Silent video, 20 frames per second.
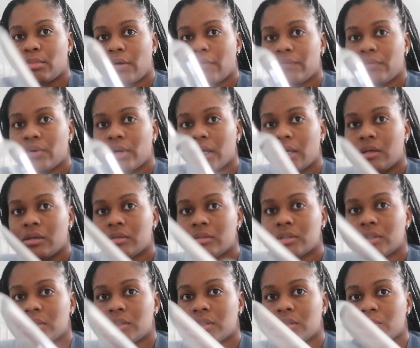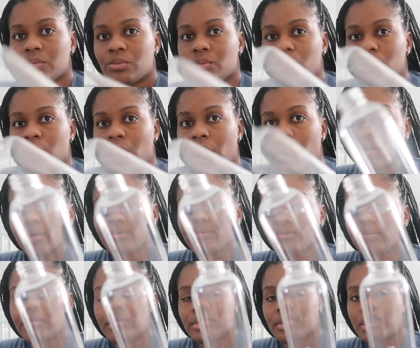my 4 ounce right
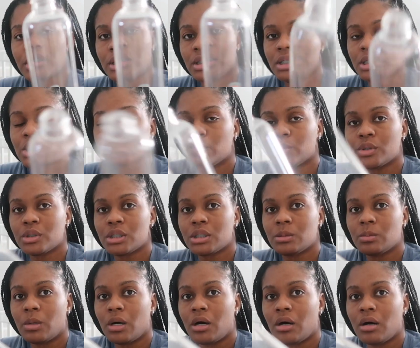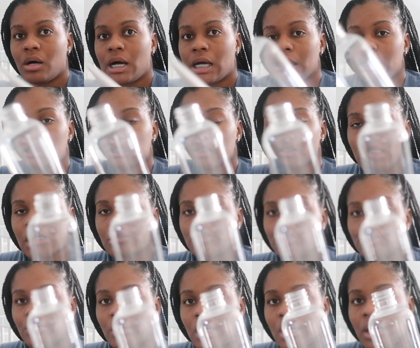here. It's real small. This is like a
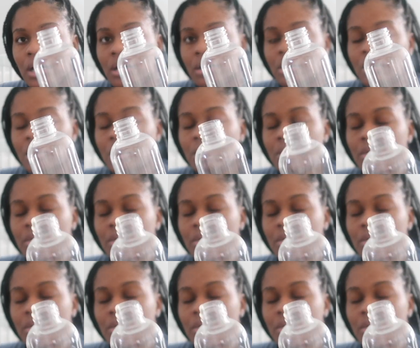travel